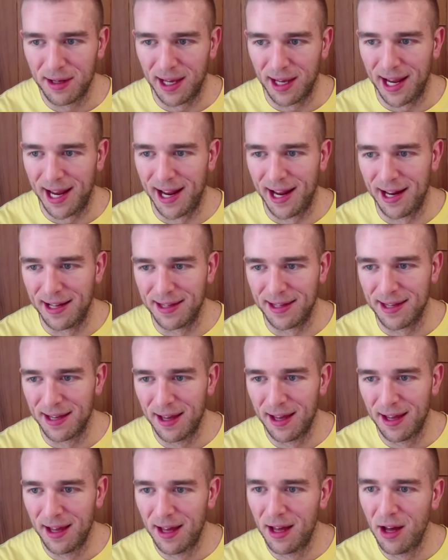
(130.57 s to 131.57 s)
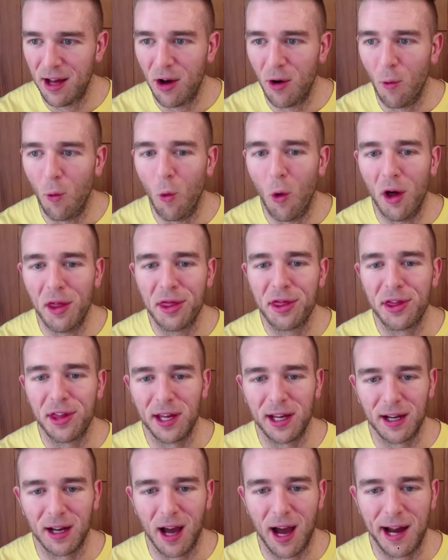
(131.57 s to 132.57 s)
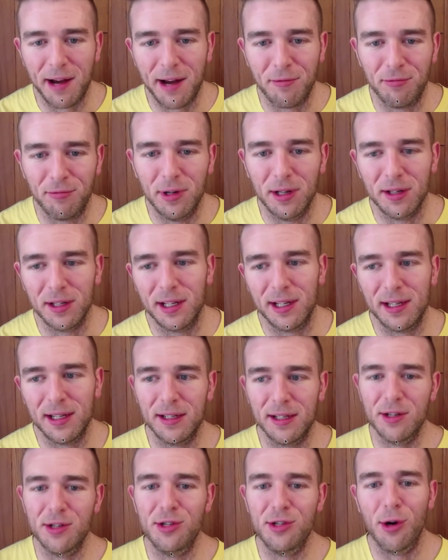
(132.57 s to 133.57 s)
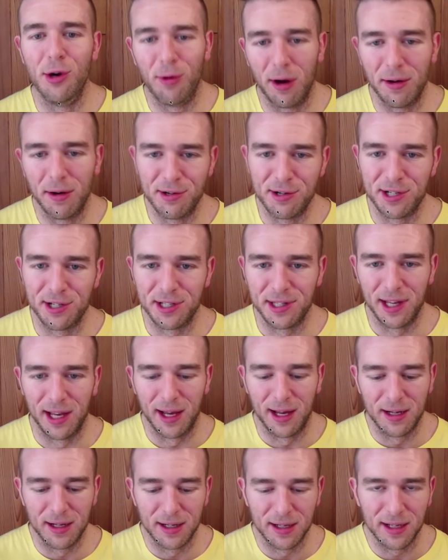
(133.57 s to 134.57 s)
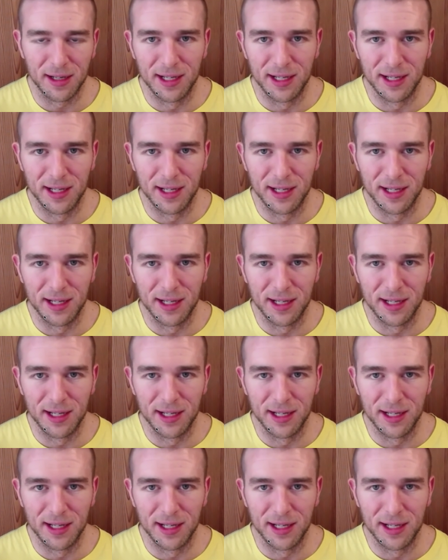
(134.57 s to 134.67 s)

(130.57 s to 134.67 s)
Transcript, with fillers: And one thing I really don't understand